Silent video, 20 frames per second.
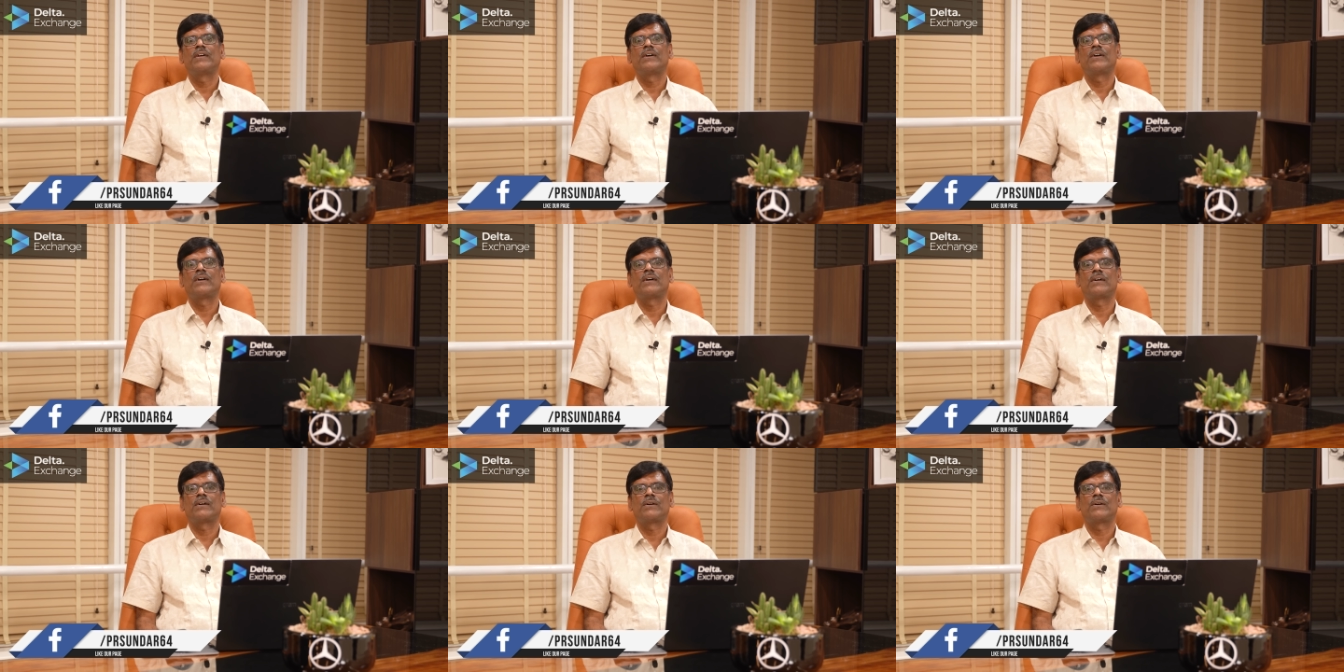
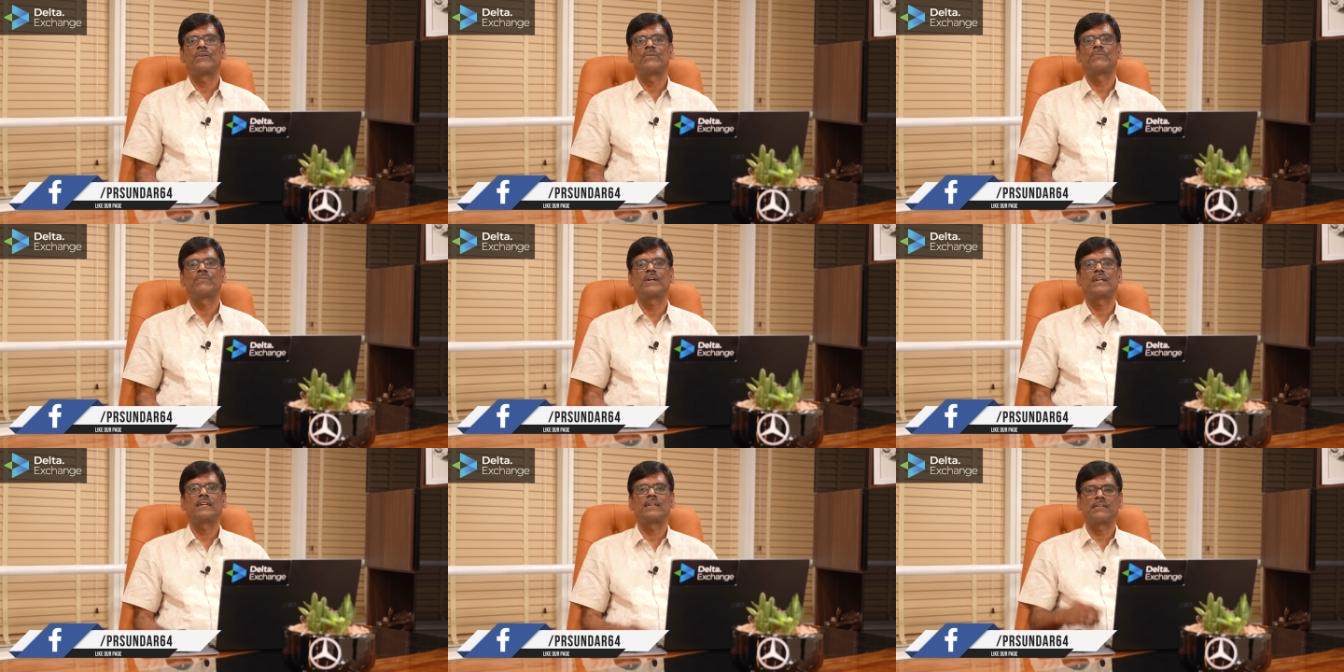
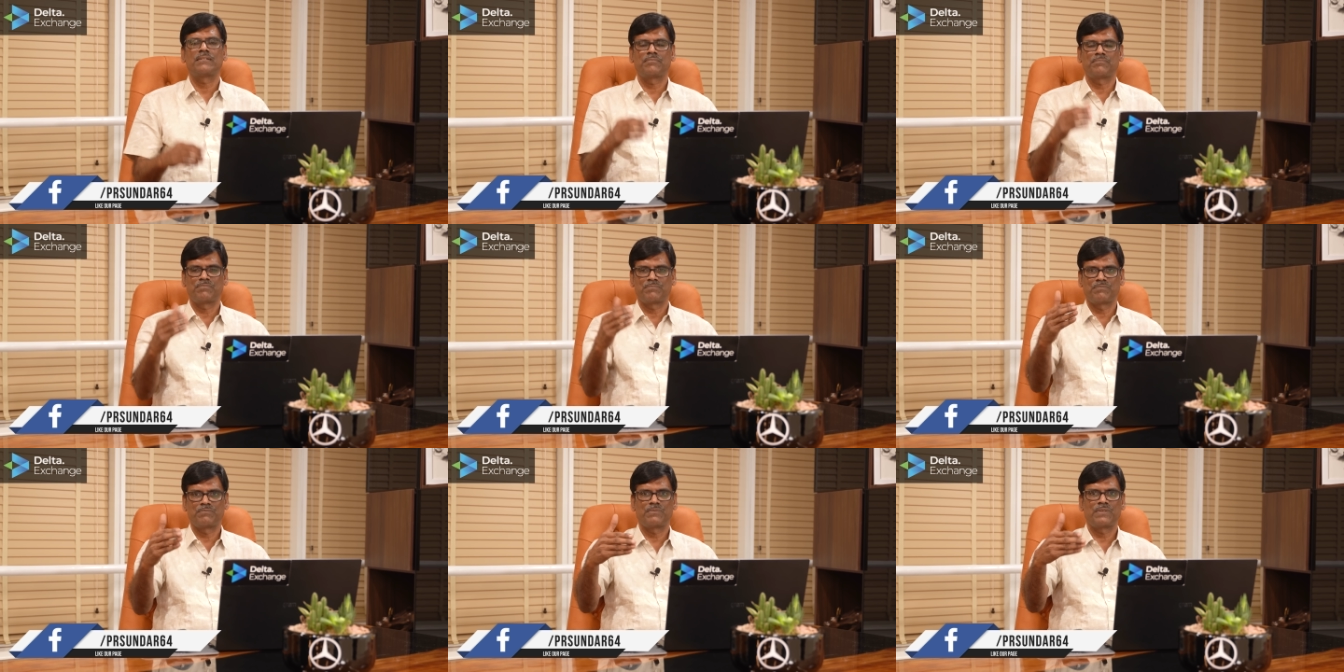
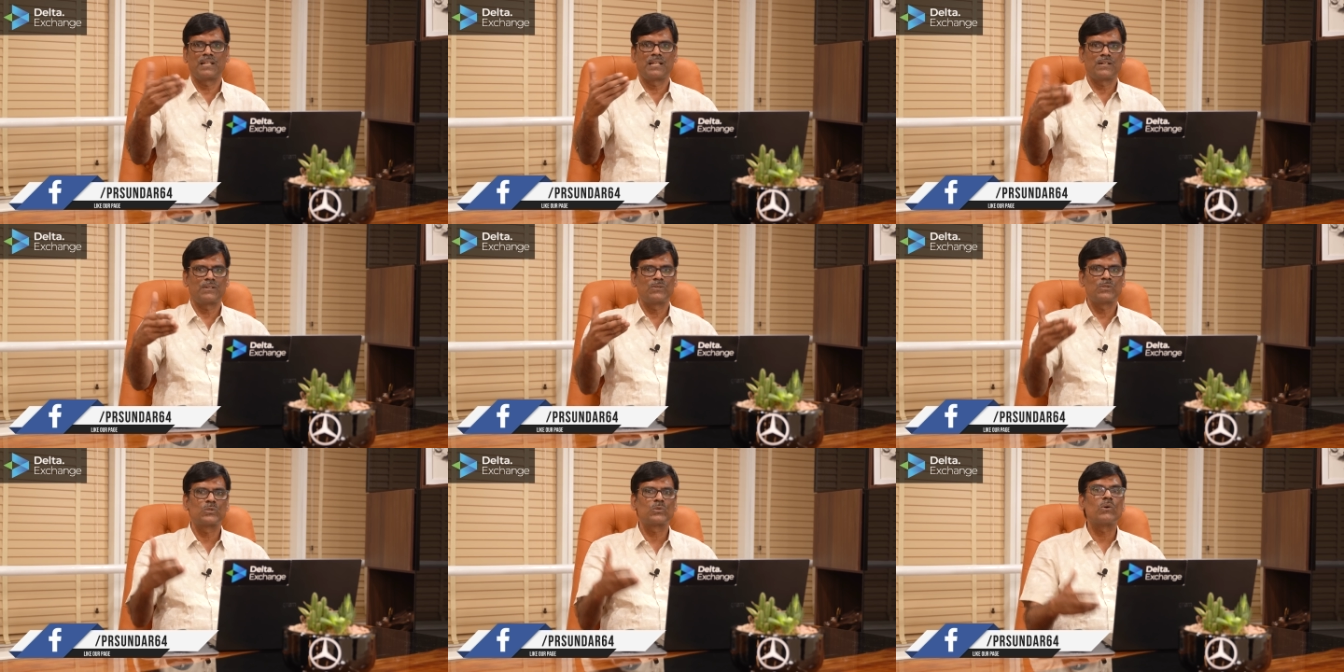
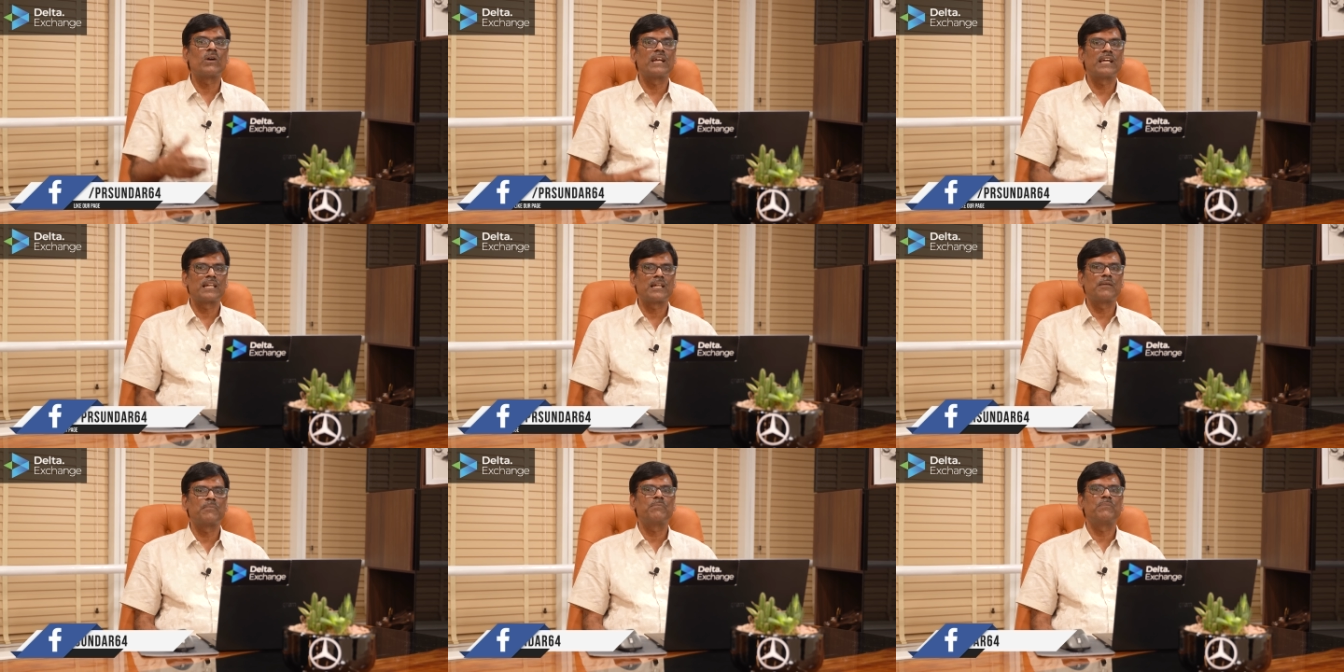to
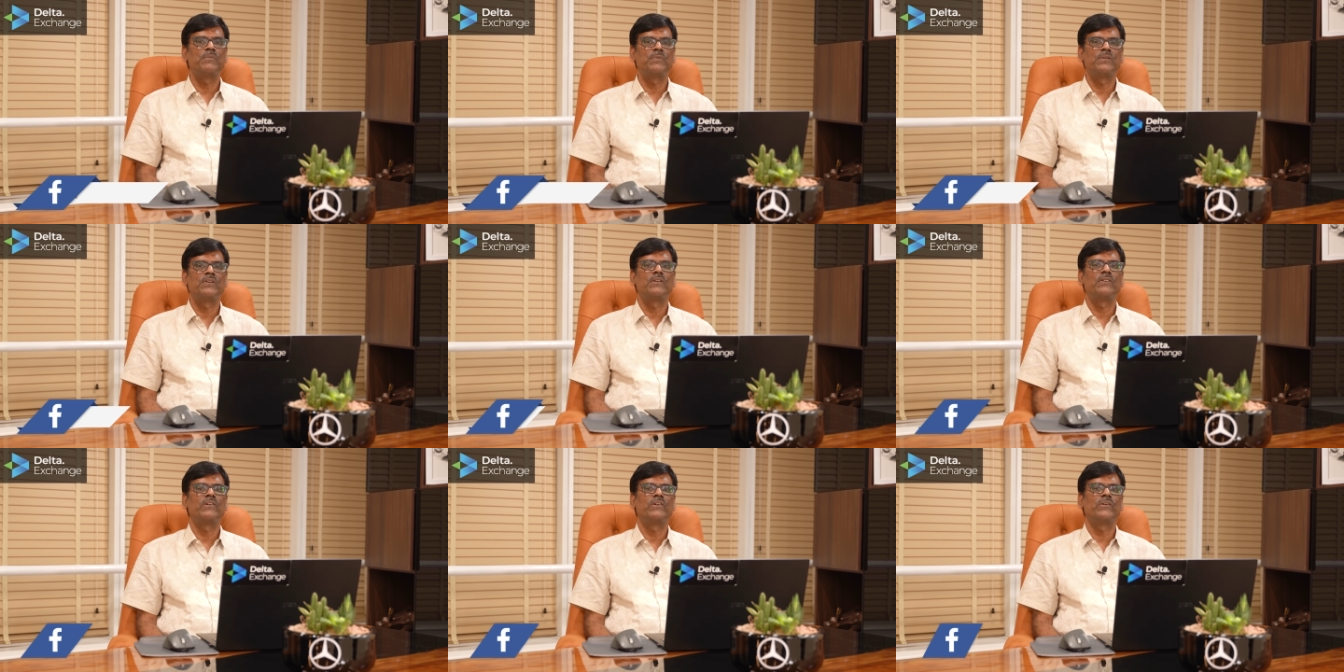square
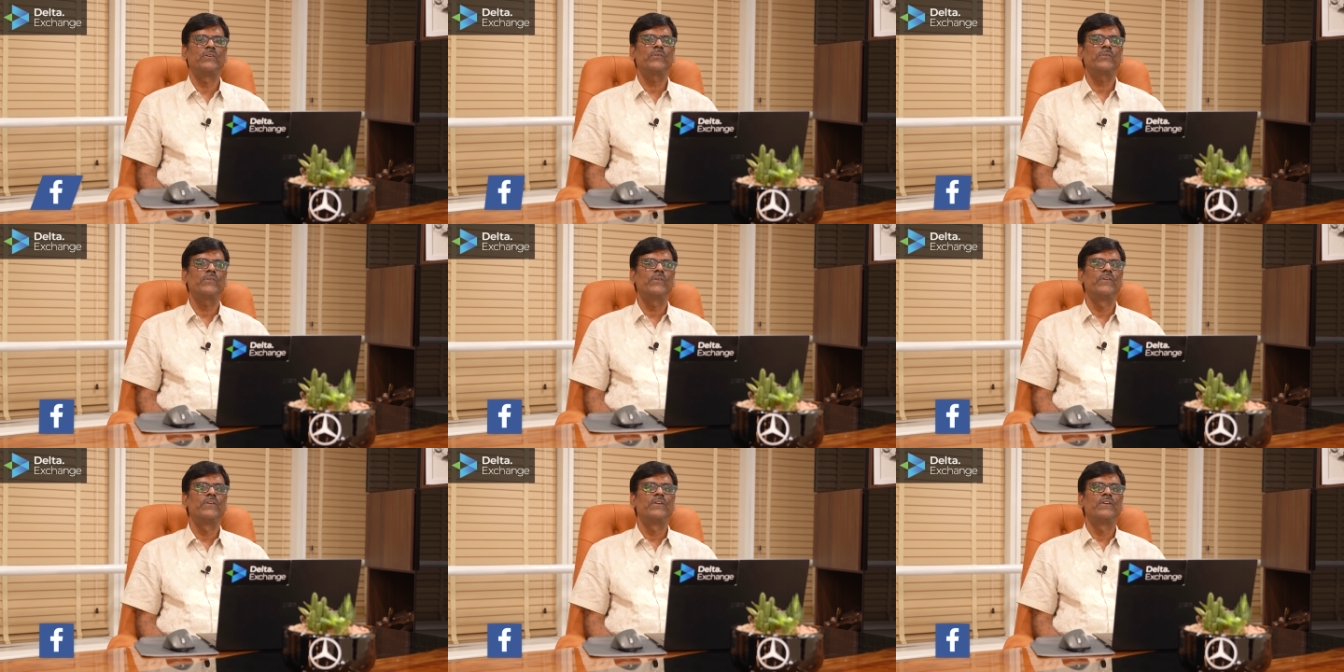up, you
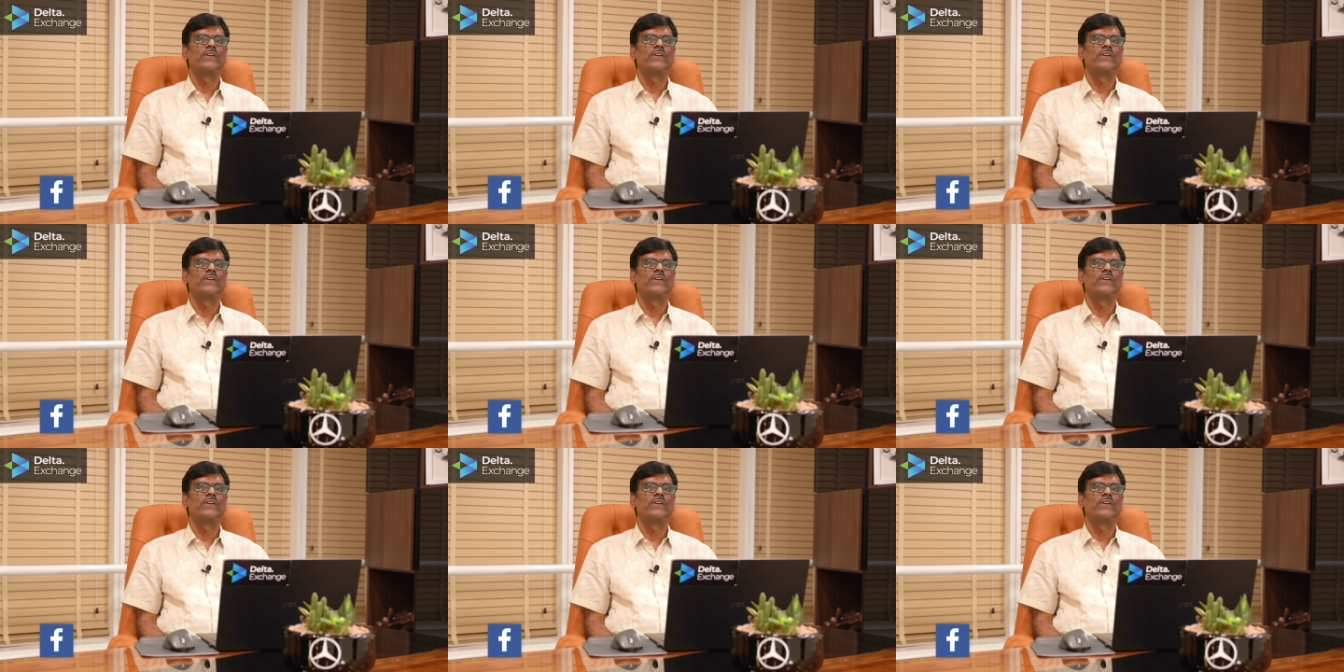know.